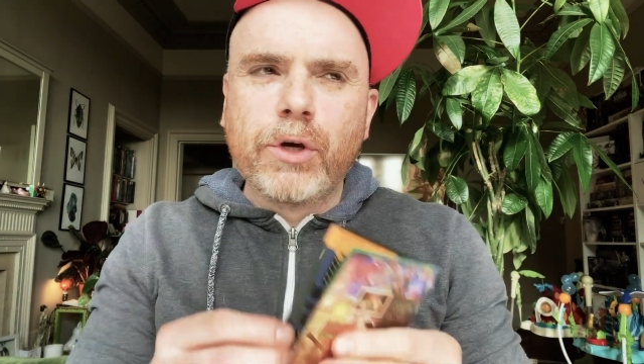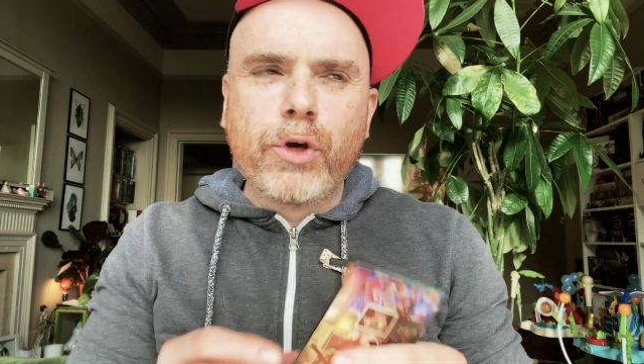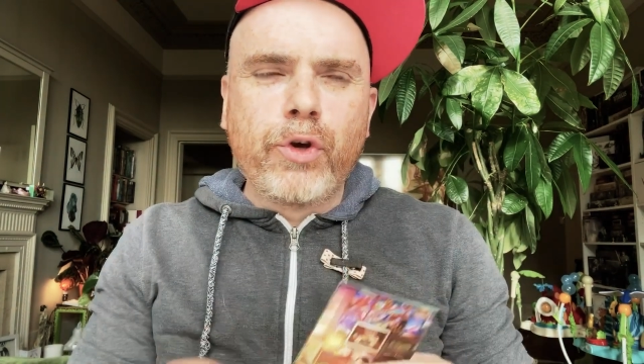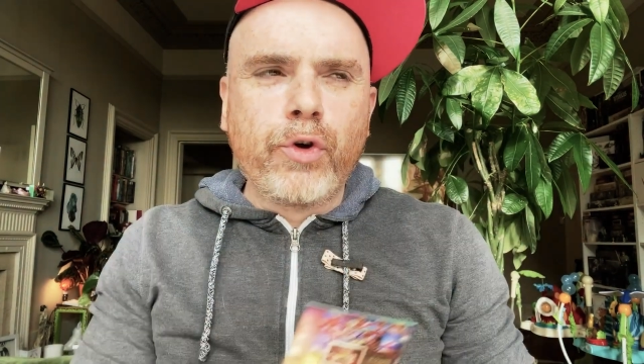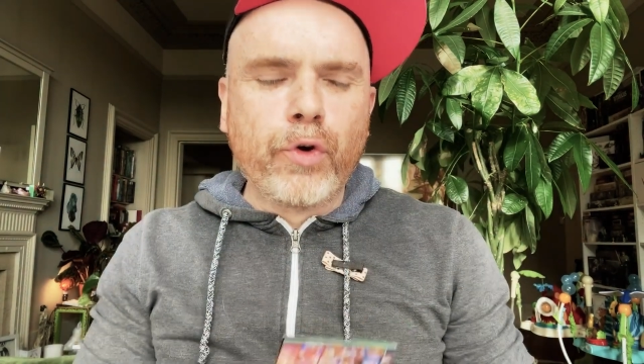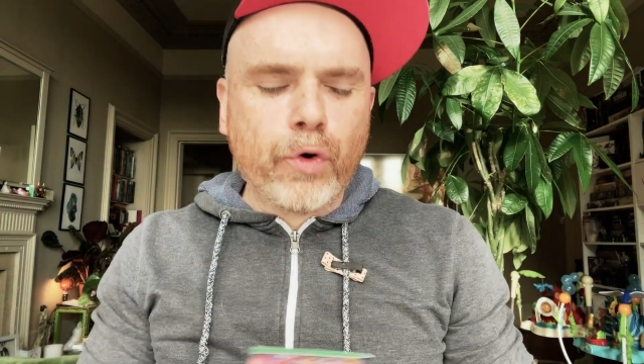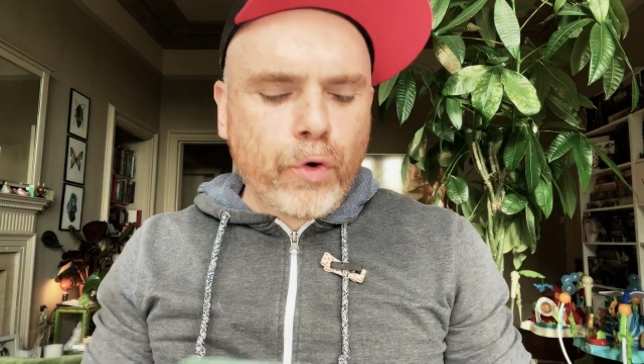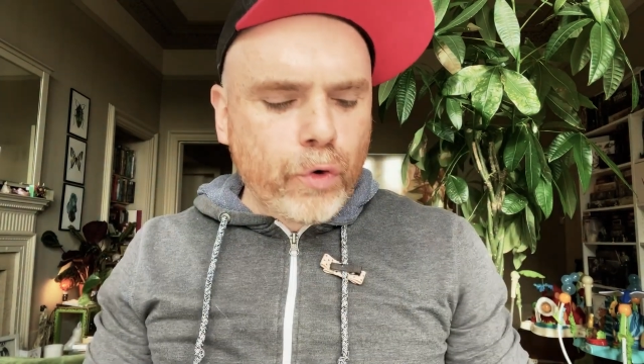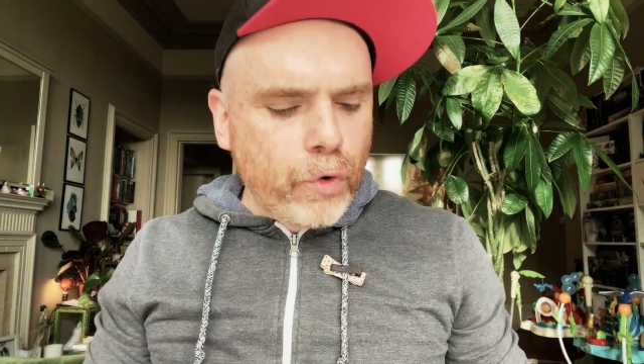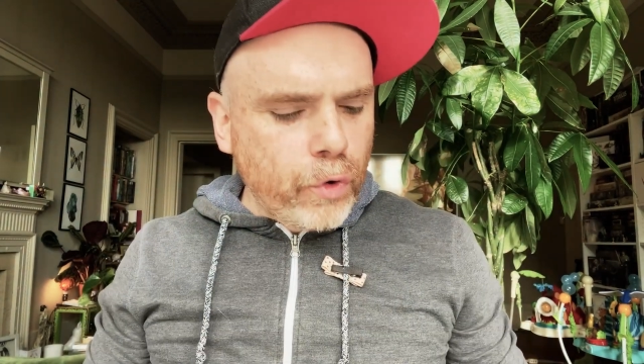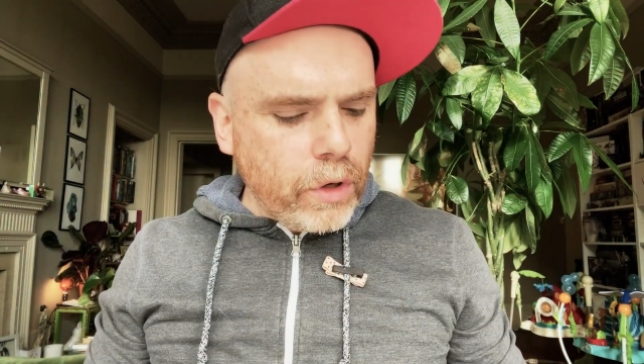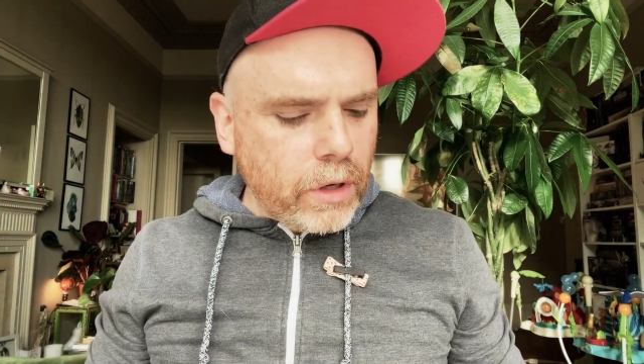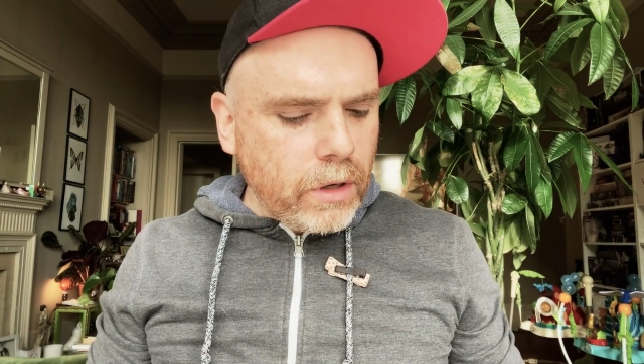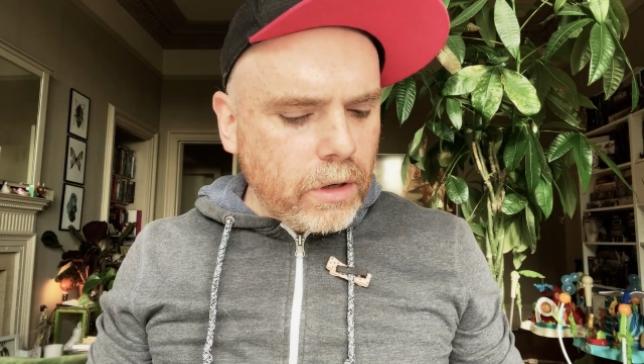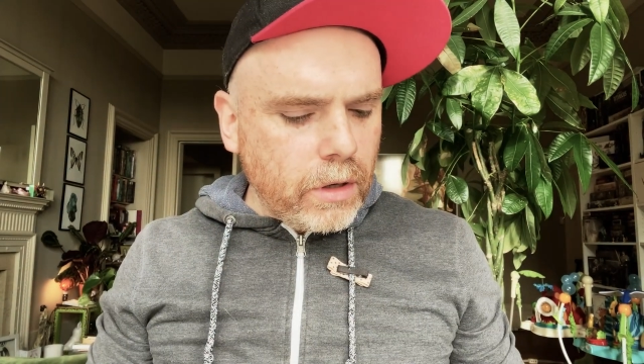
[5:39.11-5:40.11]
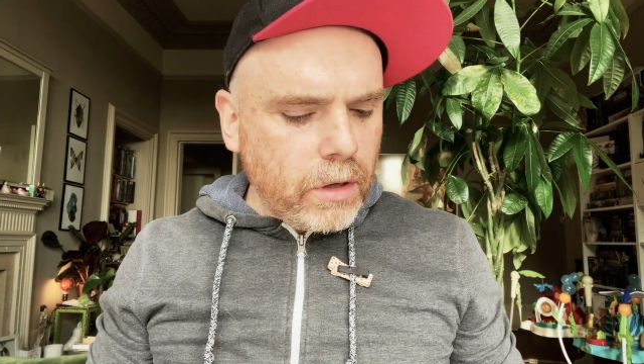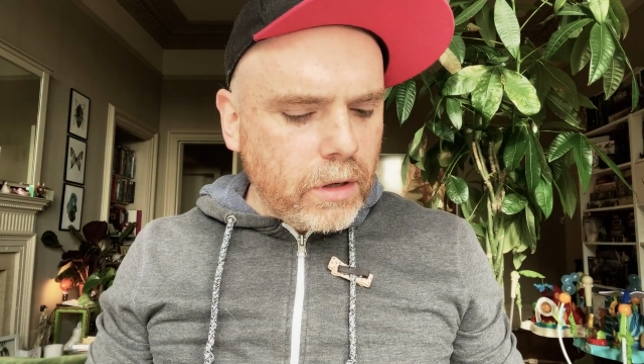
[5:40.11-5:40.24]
You